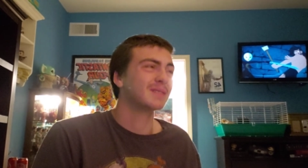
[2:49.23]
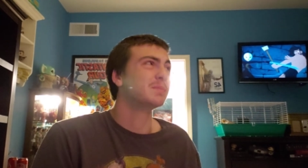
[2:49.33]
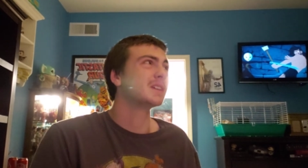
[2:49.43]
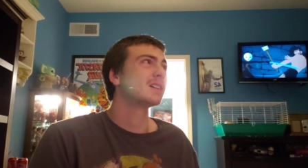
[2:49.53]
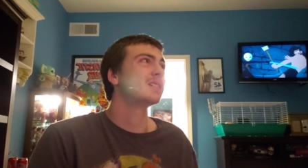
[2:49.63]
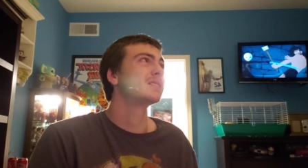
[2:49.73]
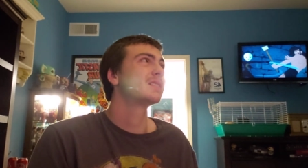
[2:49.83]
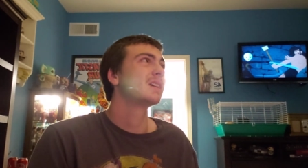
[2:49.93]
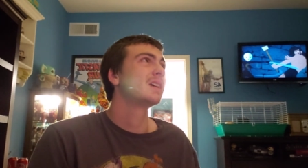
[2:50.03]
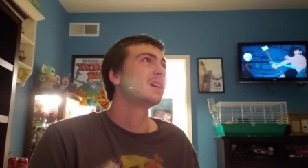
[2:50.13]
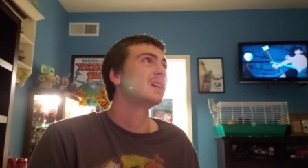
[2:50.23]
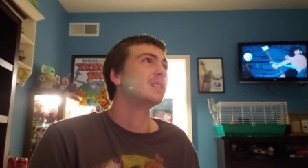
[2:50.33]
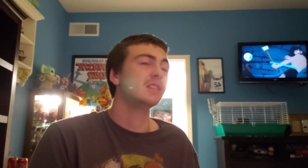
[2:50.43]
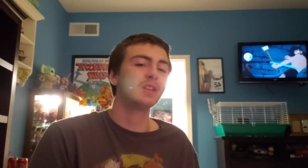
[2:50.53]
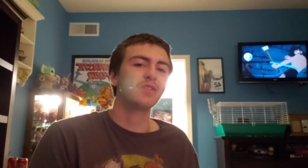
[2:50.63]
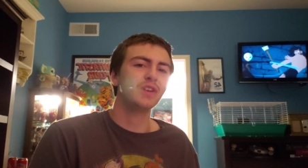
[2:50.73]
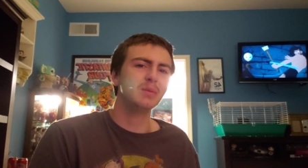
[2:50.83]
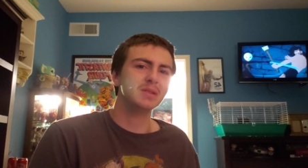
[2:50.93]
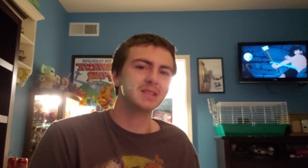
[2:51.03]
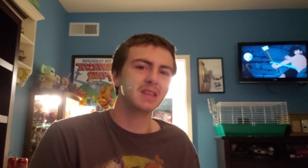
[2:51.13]
Because this
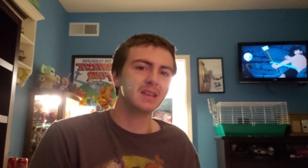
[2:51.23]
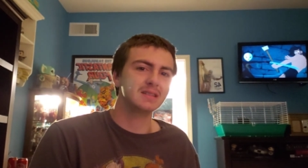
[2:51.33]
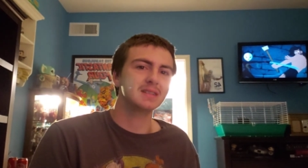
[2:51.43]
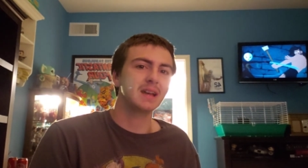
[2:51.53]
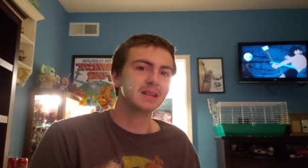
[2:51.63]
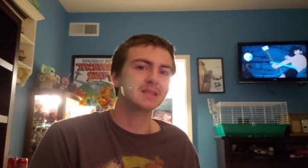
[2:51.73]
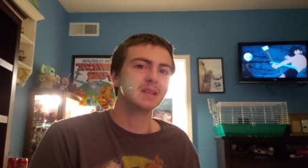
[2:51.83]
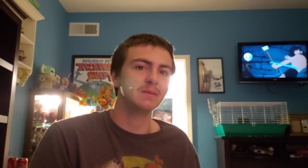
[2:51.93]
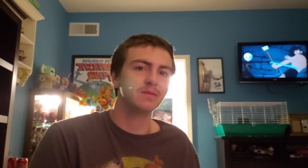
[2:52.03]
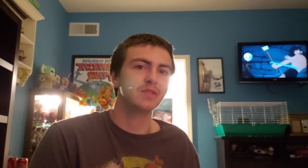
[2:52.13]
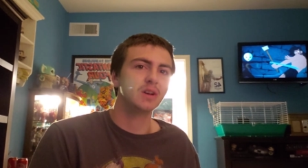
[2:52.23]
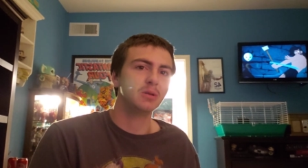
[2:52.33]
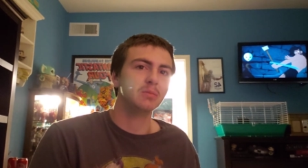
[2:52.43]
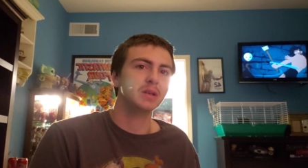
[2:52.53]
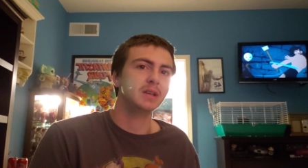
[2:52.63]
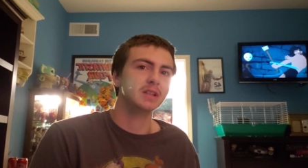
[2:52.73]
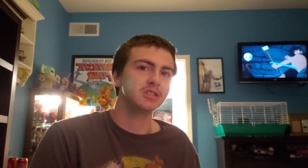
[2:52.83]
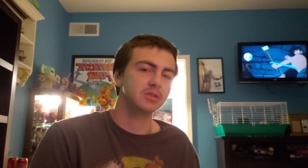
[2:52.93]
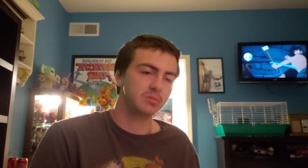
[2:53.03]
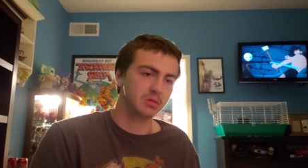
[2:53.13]
film is the exact same film
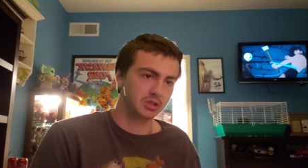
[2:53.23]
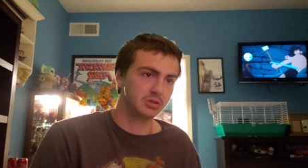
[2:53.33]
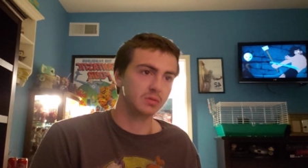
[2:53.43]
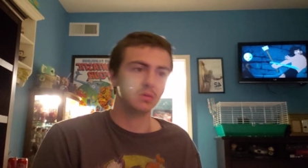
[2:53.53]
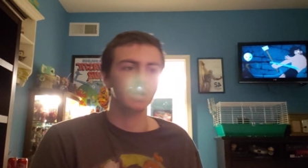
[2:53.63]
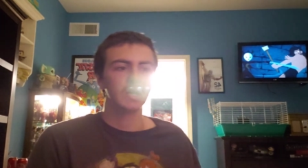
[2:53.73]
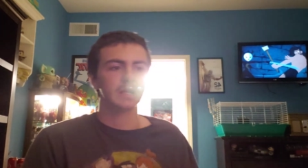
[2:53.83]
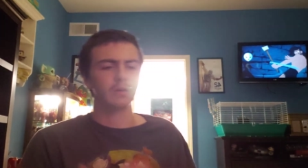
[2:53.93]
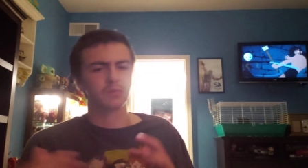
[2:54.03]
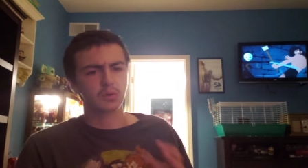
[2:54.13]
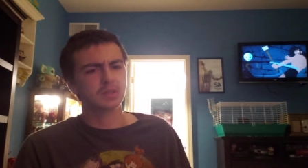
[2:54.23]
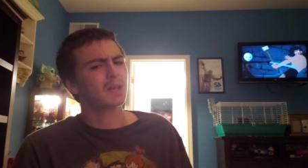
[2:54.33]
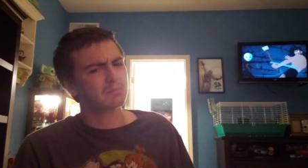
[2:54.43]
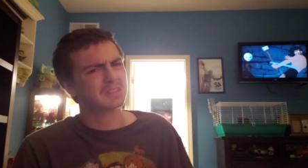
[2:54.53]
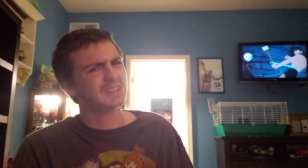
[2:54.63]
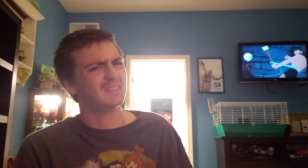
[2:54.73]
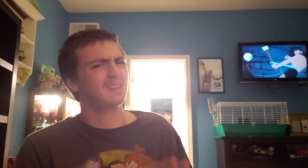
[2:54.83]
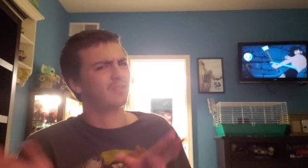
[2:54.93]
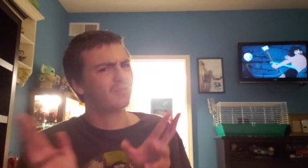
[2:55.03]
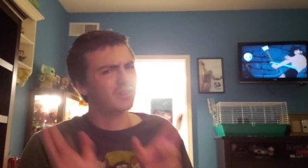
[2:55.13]
as the original. Now, of course, I haven't seen
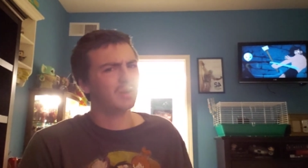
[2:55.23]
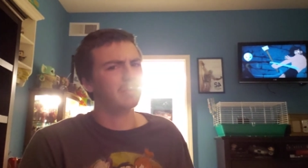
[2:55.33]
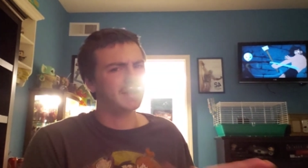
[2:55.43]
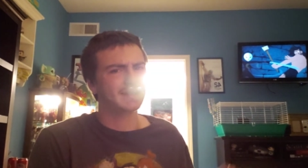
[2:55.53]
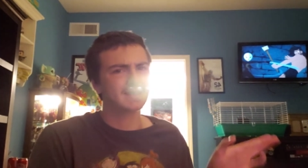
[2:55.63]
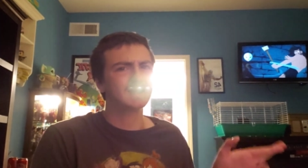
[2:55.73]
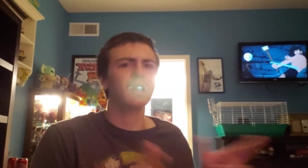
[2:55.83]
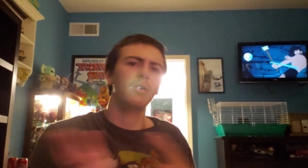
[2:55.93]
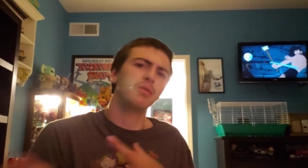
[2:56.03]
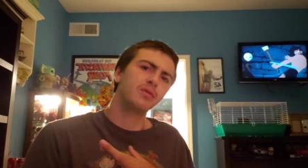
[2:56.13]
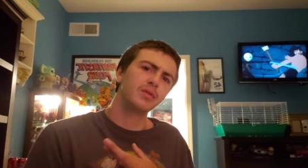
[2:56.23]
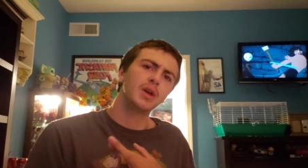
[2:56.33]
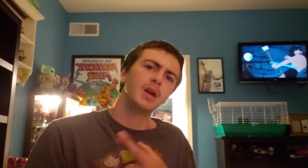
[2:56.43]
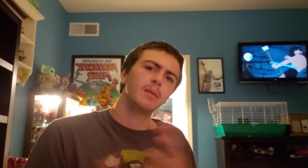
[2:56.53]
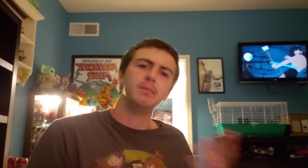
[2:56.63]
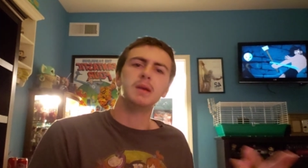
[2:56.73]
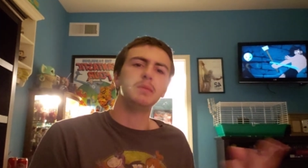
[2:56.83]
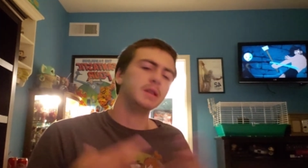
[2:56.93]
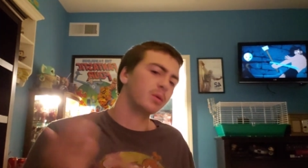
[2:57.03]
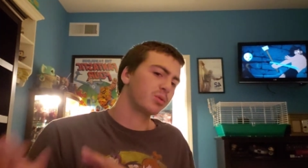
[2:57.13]
the film itself.
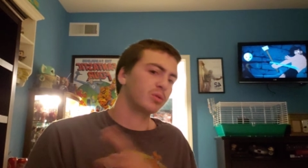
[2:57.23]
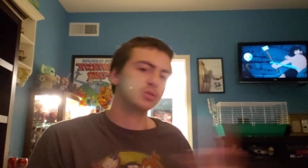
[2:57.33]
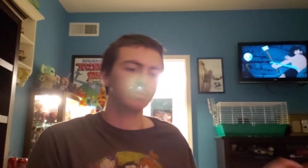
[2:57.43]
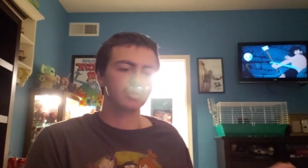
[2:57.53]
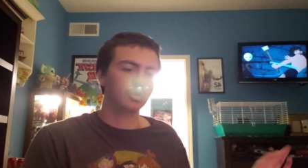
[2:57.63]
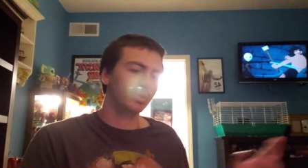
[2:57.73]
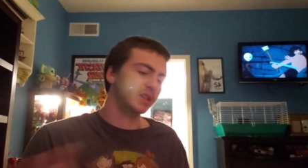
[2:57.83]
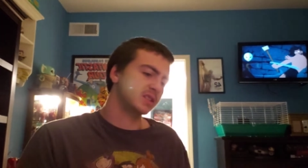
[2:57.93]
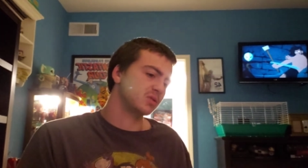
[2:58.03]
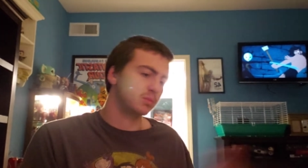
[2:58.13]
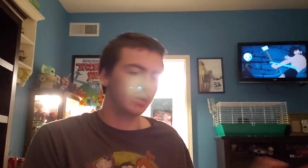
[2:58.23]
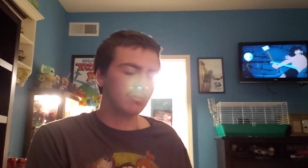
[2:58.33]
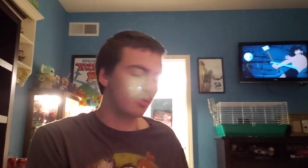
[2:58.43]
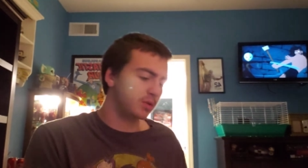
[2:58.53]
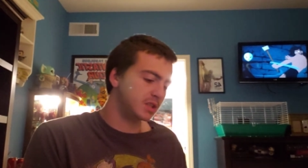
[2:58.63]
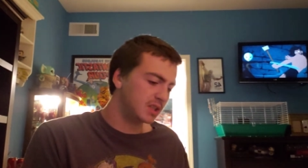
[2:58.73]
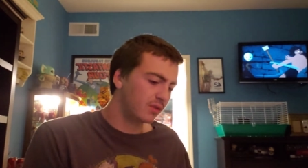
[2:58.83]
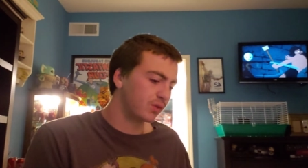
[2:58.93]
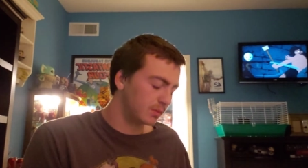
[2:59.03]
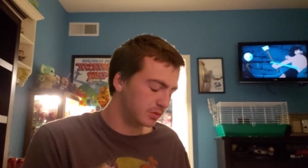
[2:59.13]
Maybe they'll throw some twist or maybe it'll be
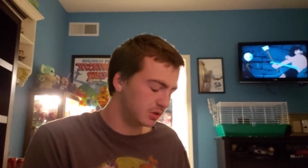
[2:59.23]
different.